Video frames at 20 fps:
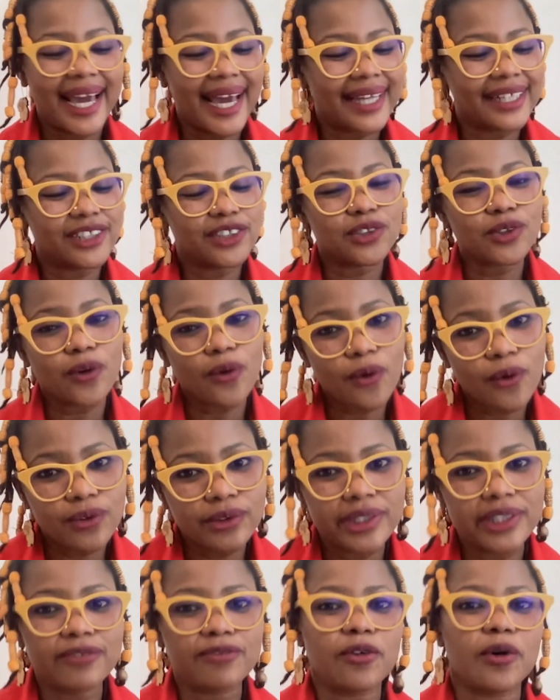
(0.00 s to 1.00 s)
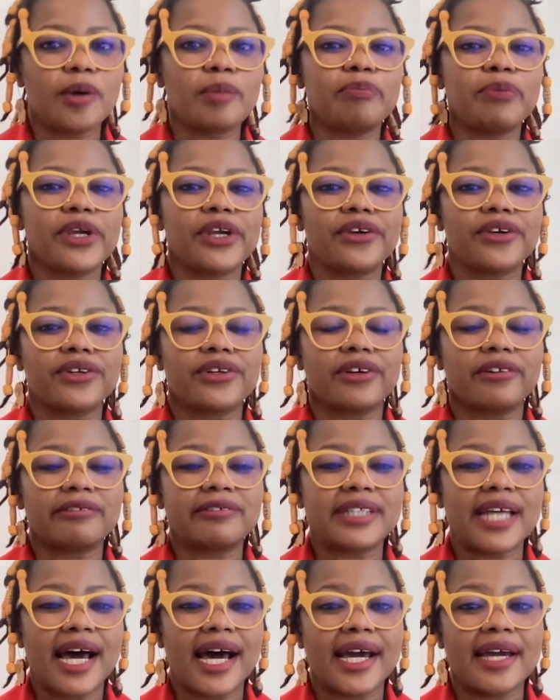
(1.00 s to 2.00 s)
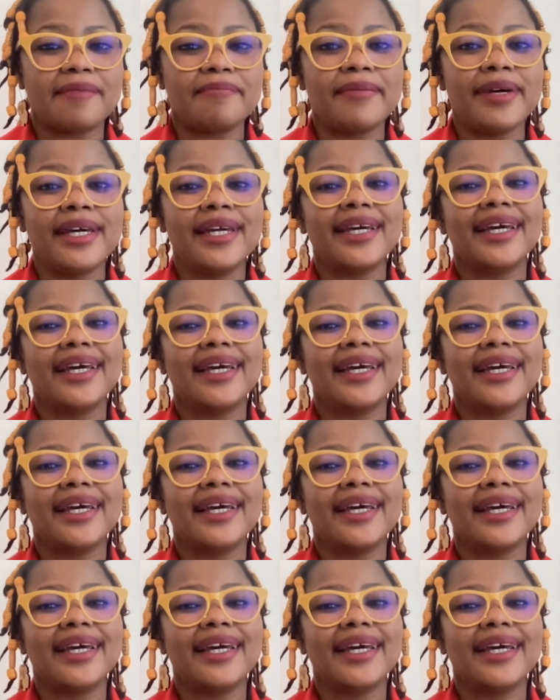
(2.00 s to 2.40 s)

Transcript: And it's only for a period of time.